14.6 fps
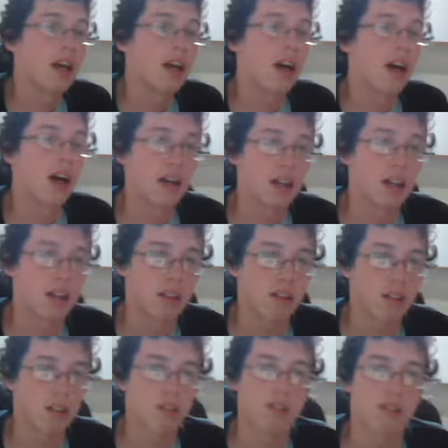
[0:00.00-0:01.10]

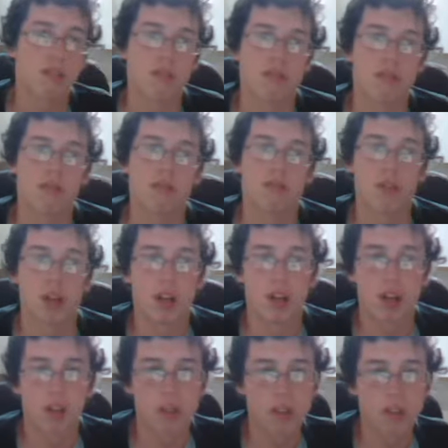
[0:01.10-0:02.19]
Because
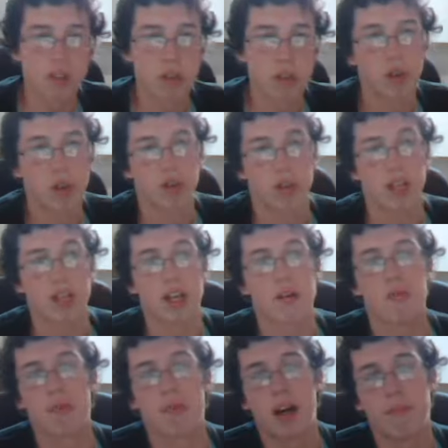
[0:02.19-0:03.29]
I'll give you a quick
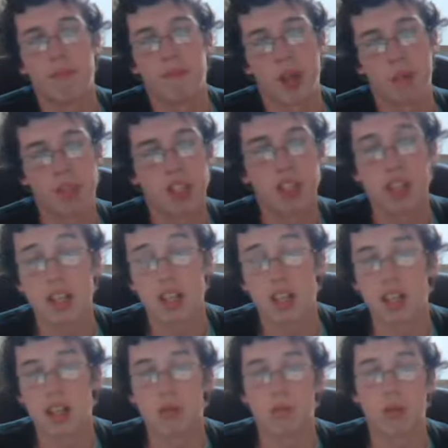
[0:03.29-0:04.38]
recap. Number
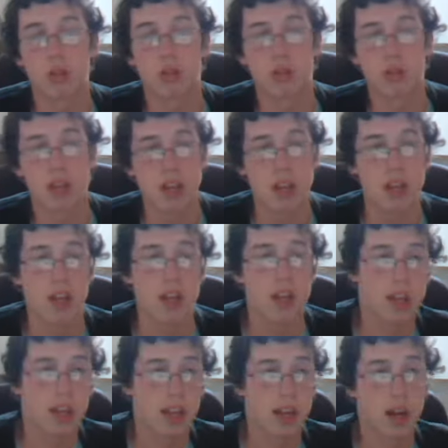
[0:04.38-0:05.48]
10 was
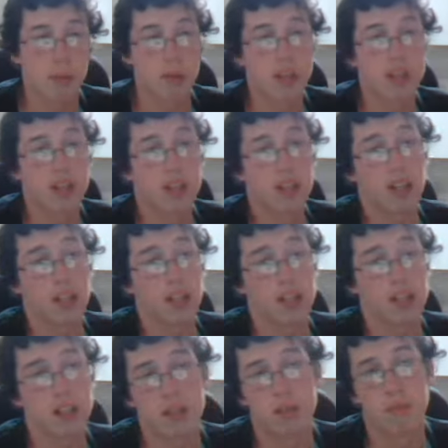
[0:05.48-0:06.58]
Cowboys and
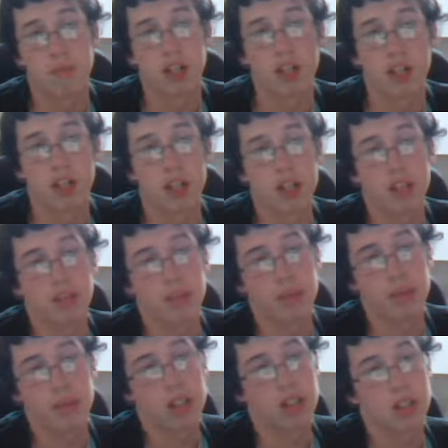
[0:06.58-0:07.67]
Aliens. Number 9, Kung Fu
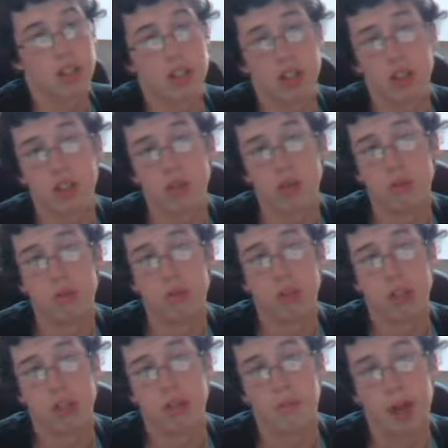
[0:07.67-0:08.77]
Panda 2.
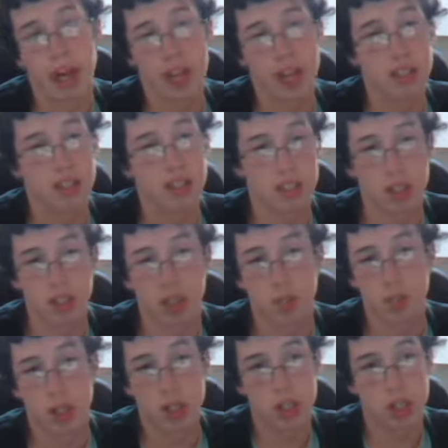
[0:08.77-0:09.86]
Number 8, Sucker
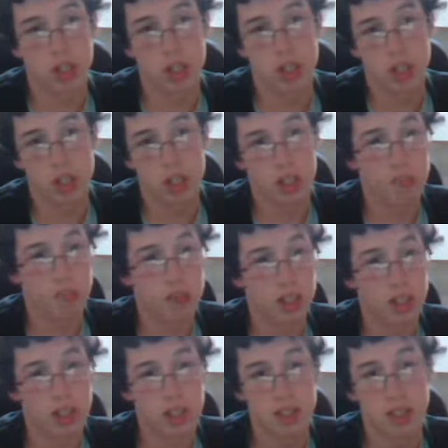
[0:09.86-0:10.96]
Punch. Number
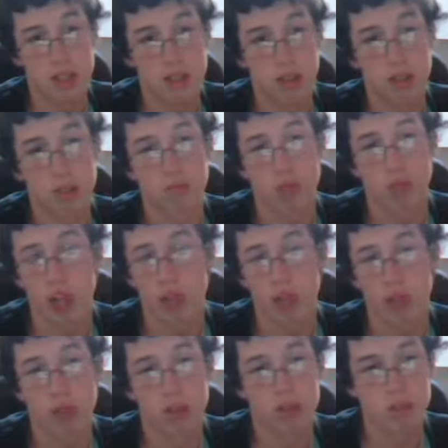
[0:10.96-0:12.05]
7,
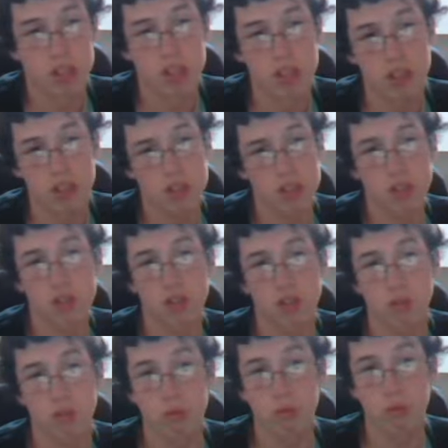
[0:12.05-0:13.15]
Rango. Number 6,
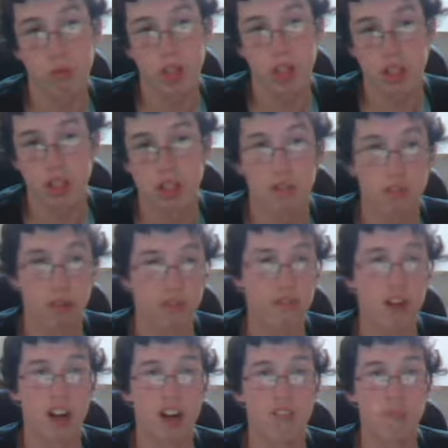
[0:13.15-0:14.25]
True Grit. Number
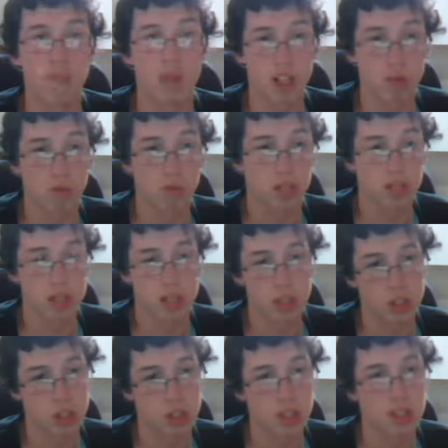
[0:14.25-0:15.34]
5, Battle Los
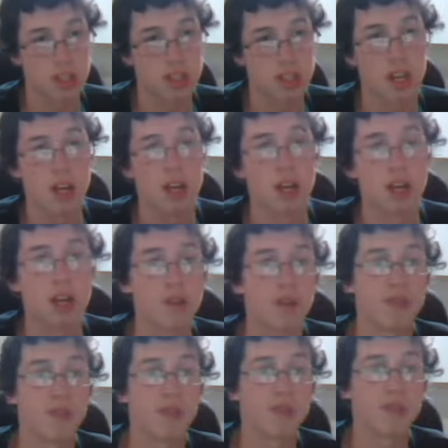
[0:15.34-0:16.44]
Angeles.
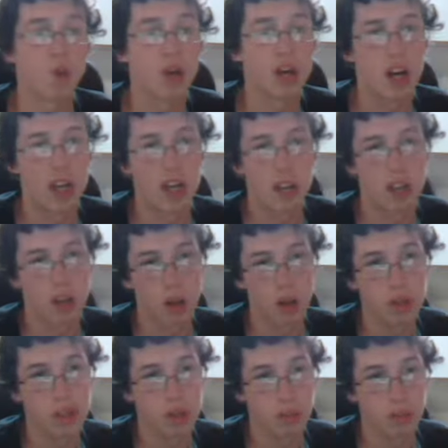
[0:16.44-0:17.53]
Number 4,
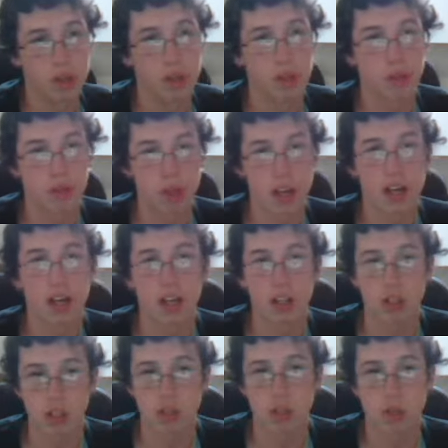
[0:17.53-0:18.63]
Unknown. Number 3,
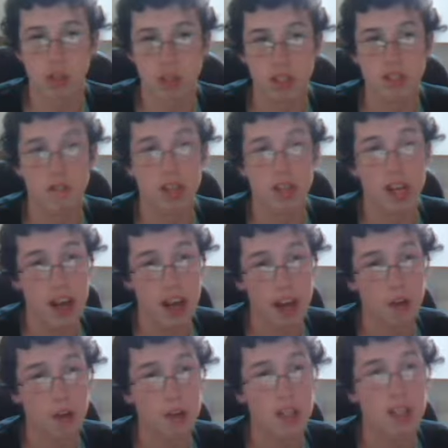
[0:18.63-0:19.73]
127
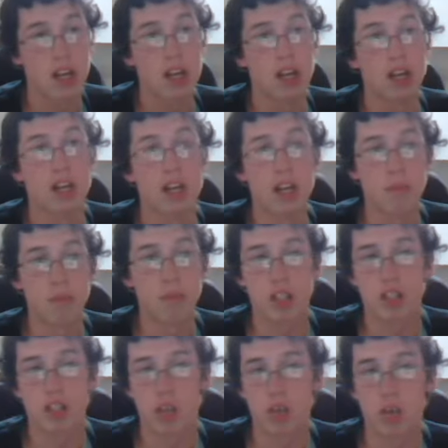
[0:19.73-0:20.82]
Hours. Number
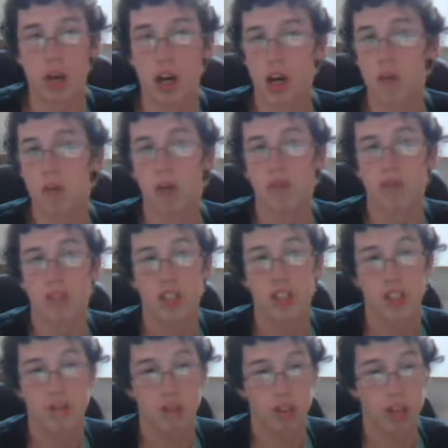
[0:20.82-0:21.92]
2, Harry Potter and the
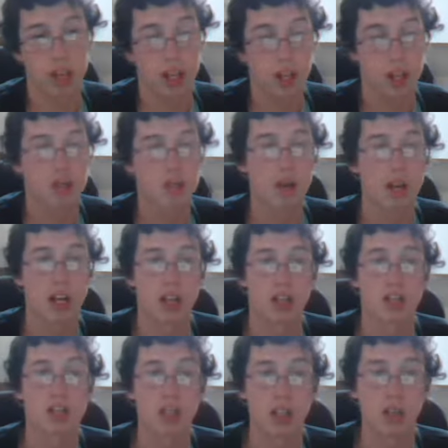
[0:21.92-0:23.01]
Deathly Hallows Part
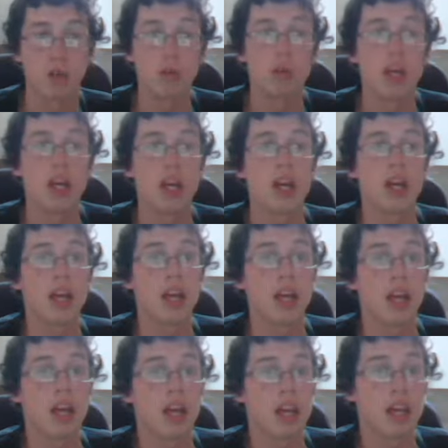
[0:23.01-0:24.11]
2.
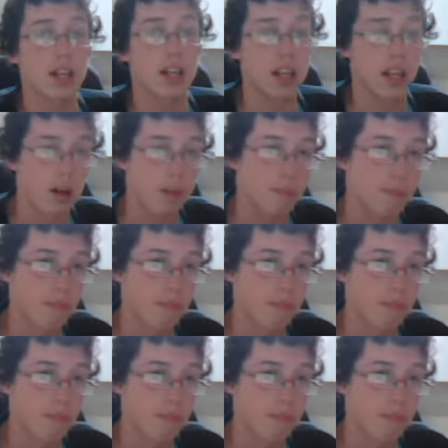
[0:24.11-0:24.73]
Yeah.